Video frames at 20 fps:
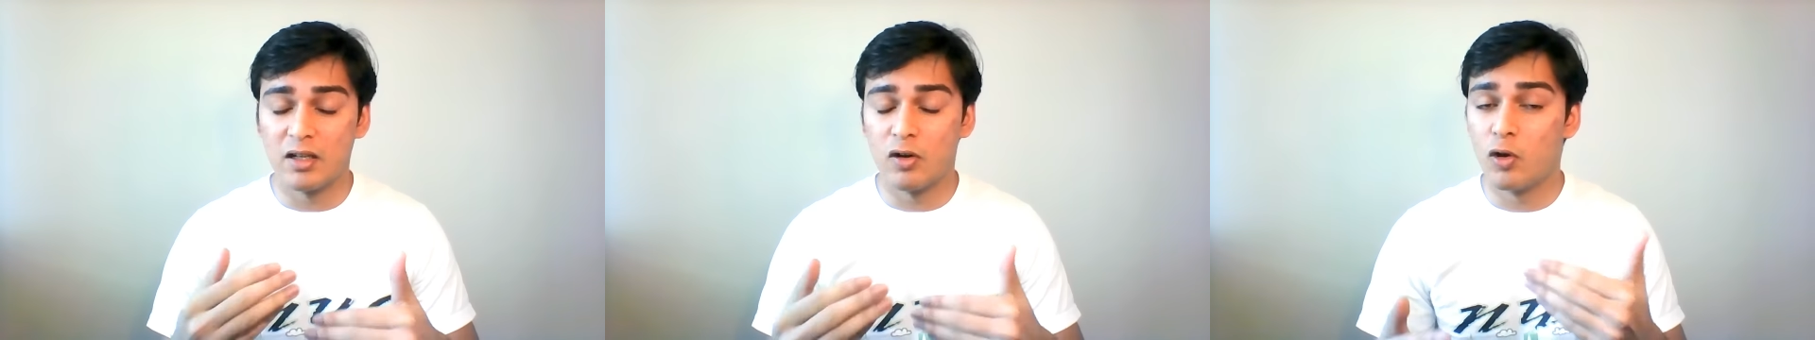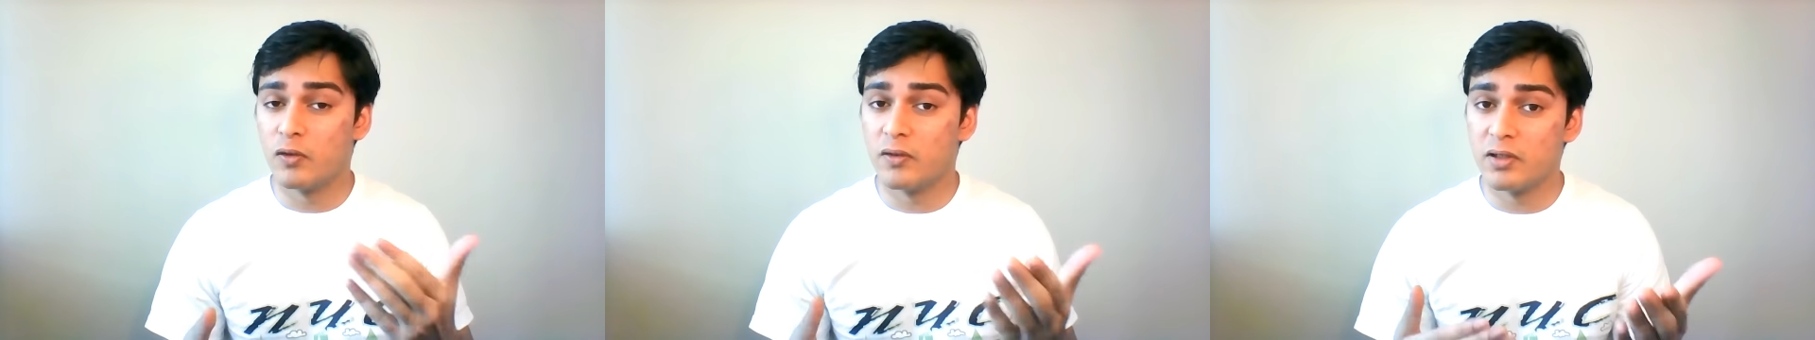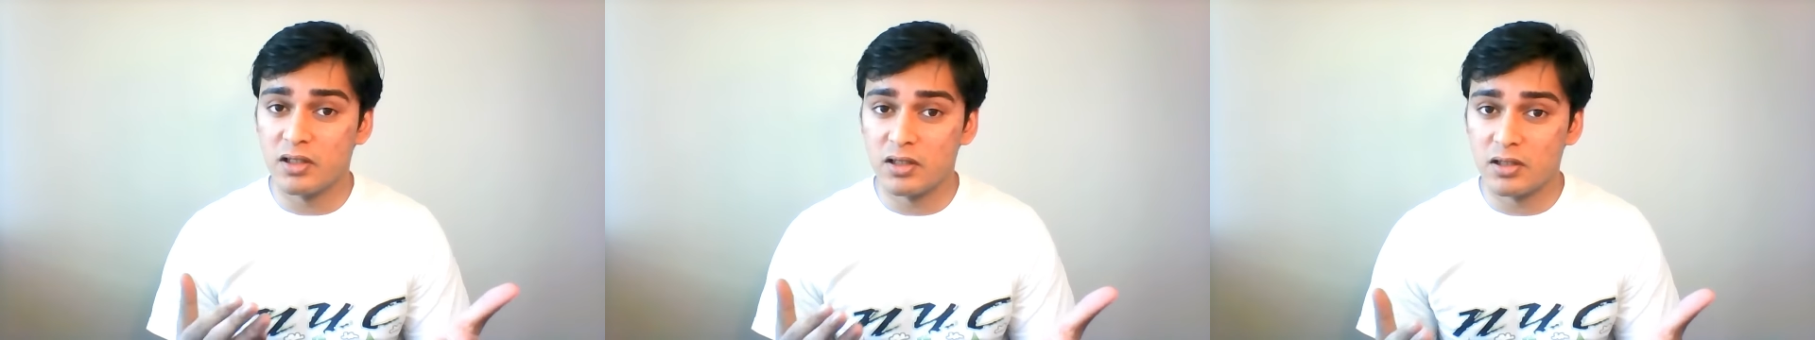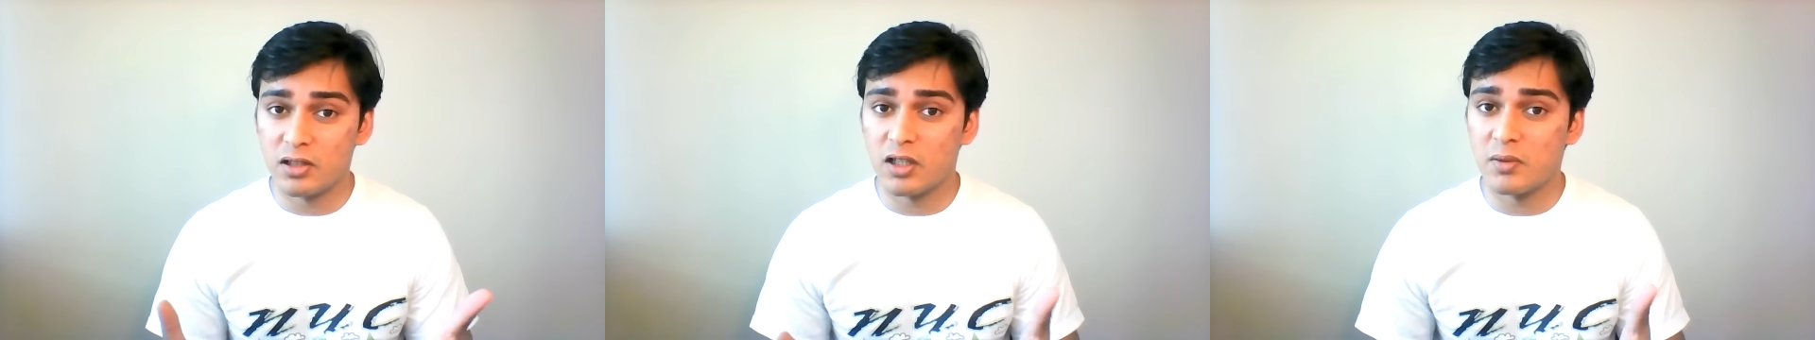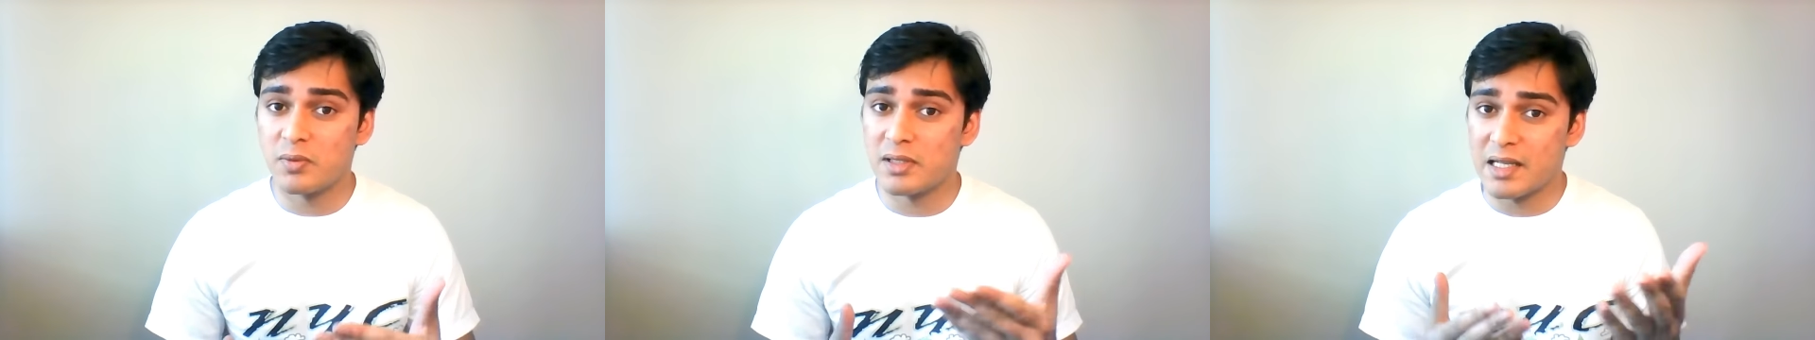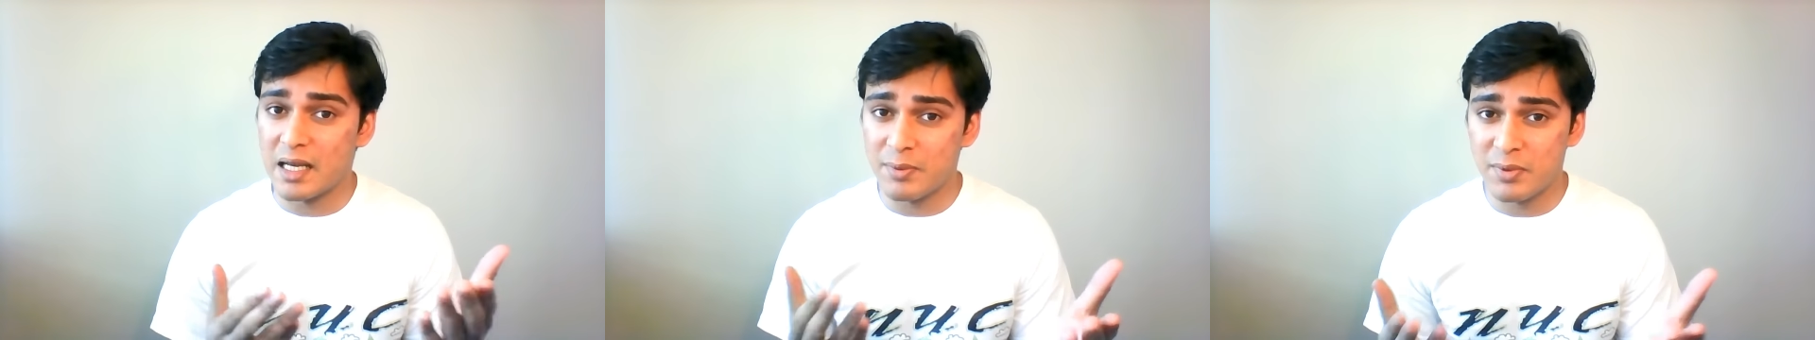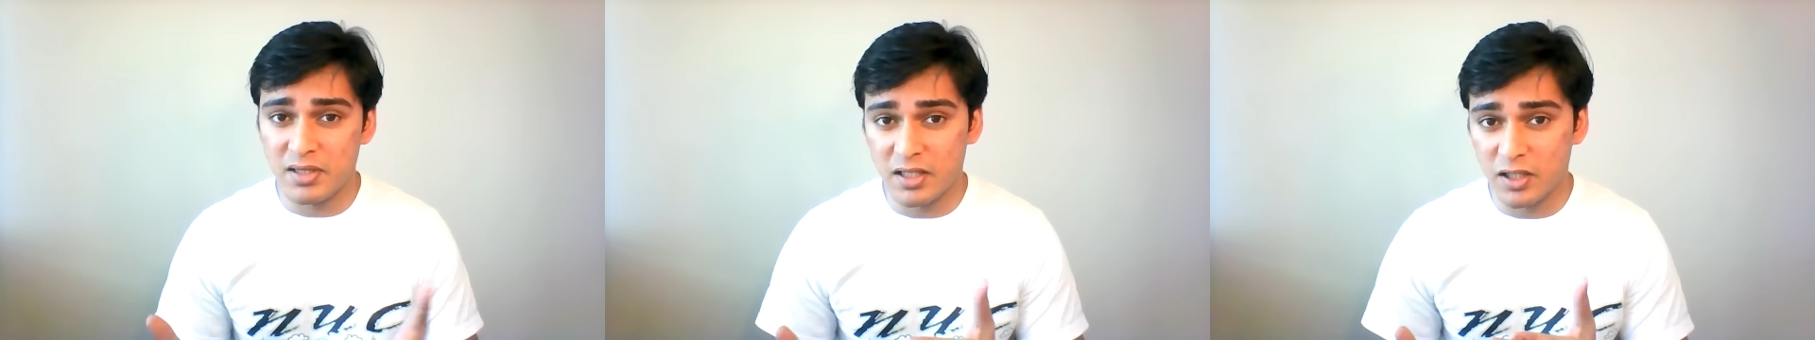over-the-top
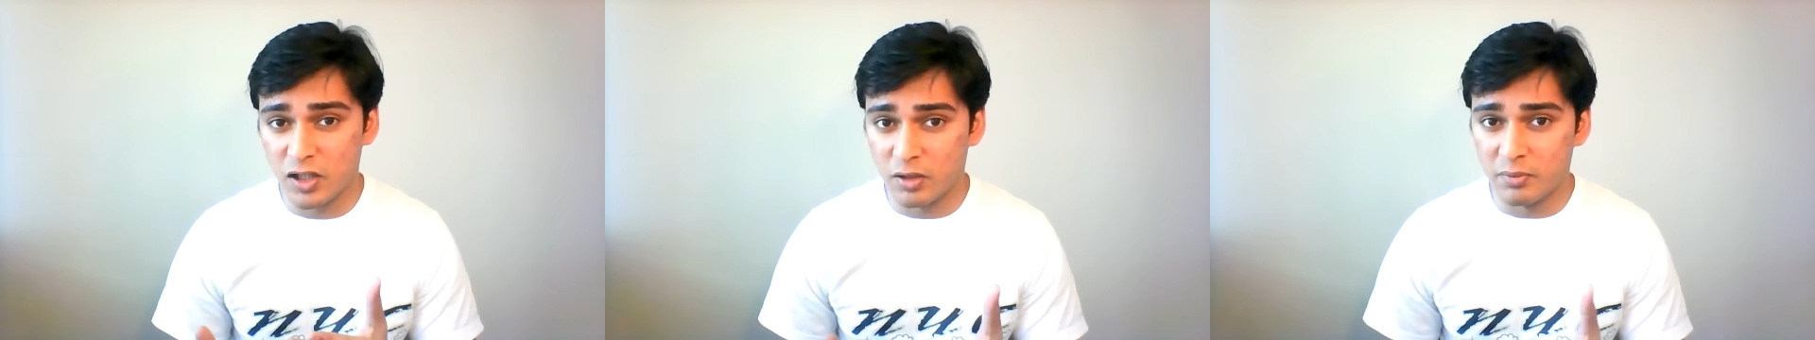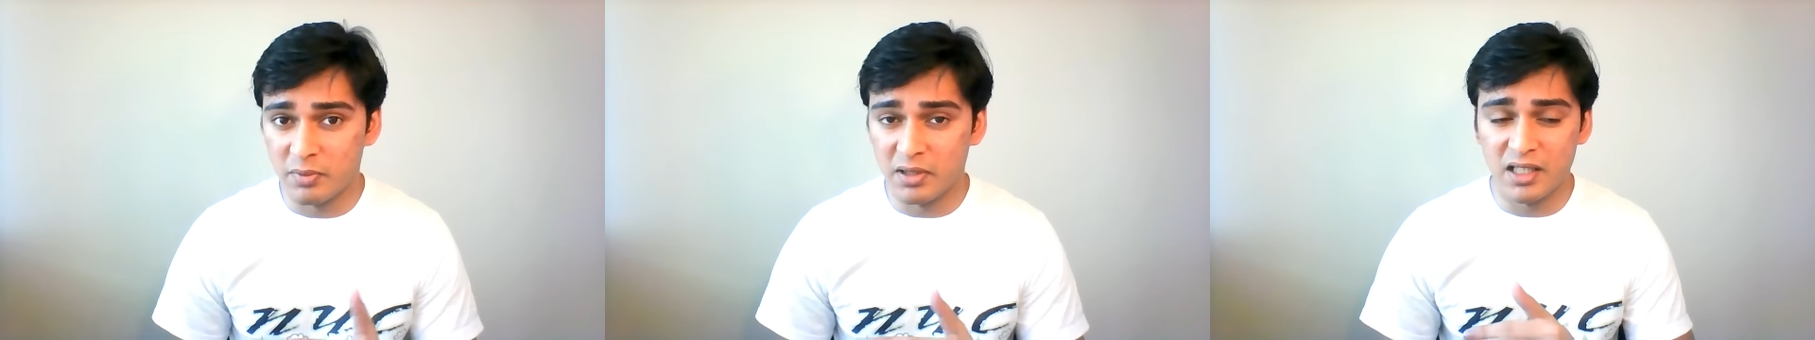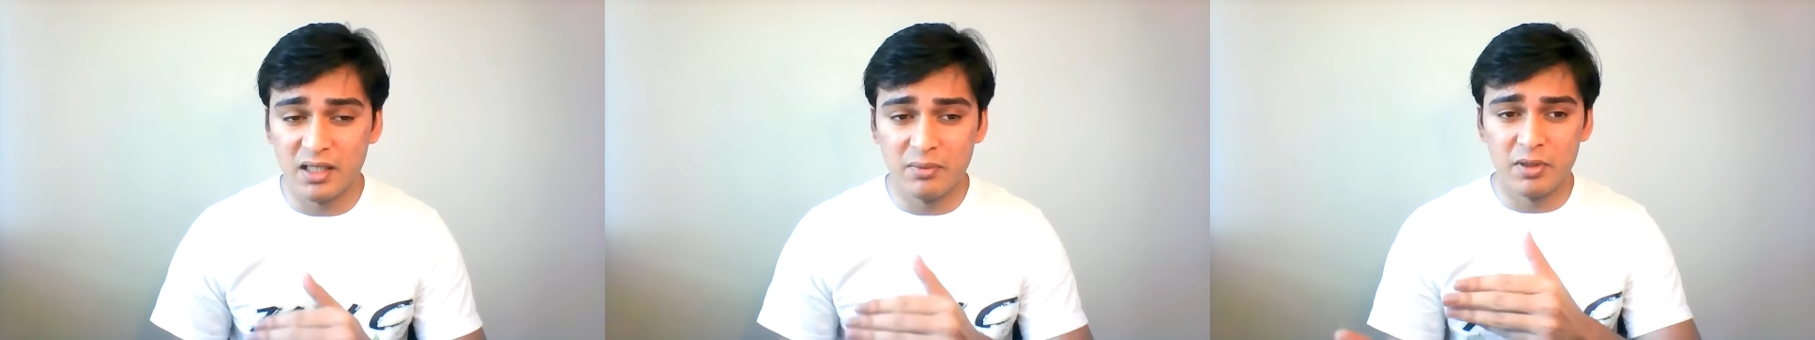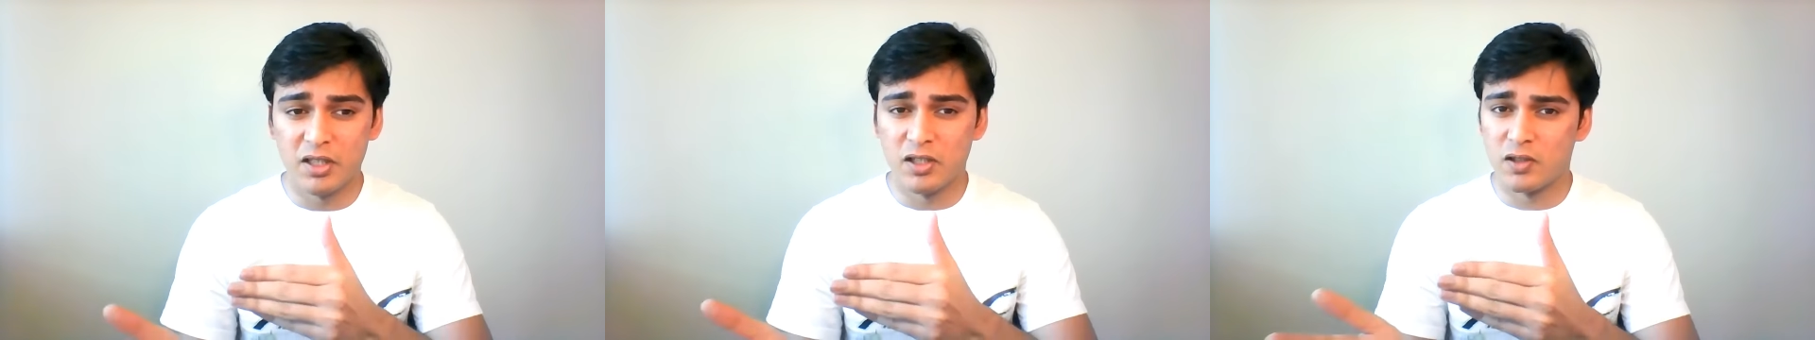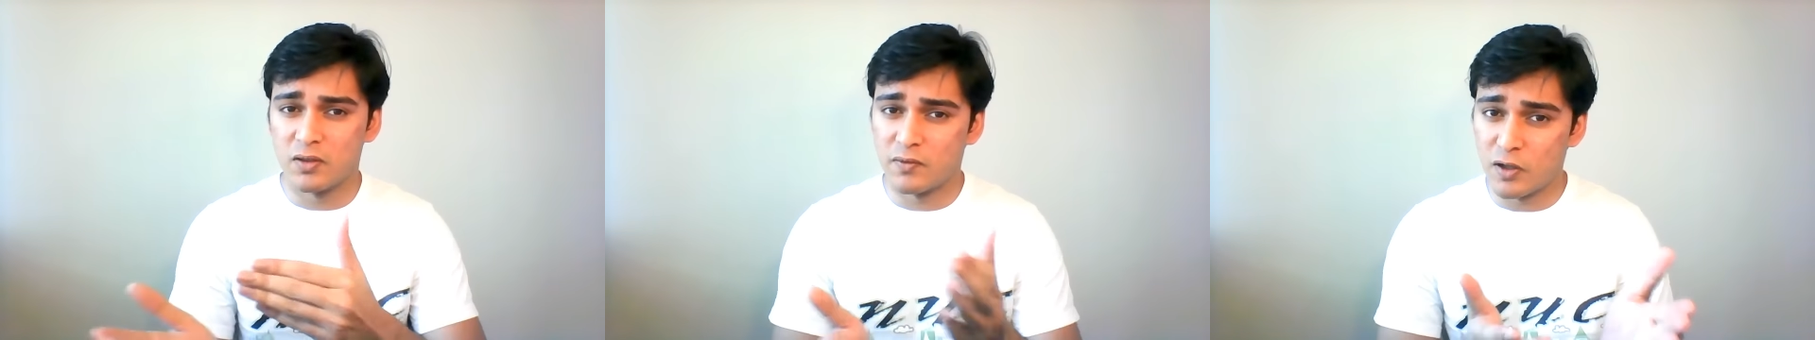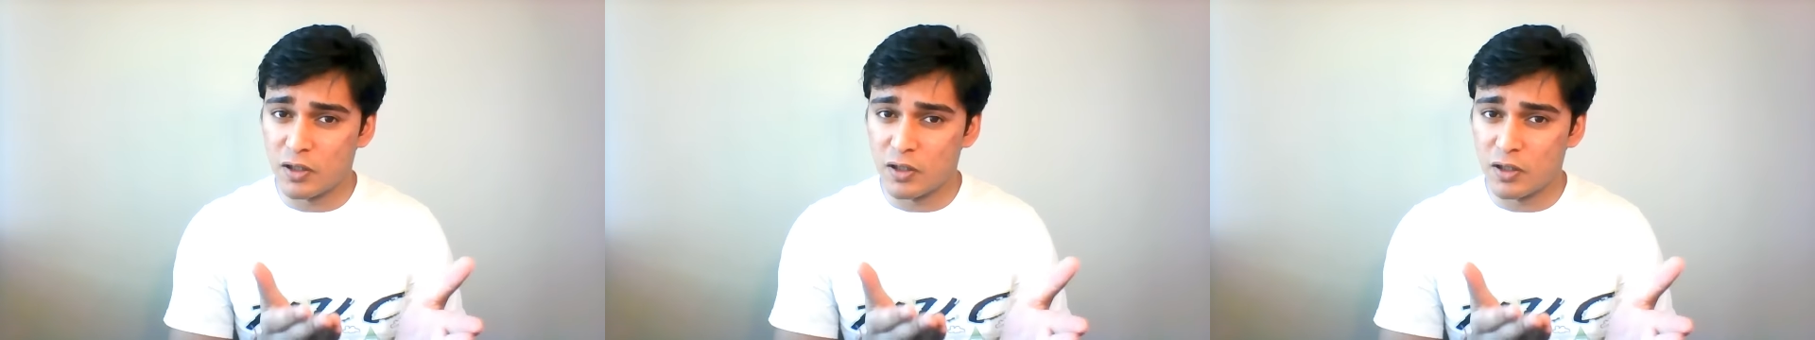slapstick comedy because of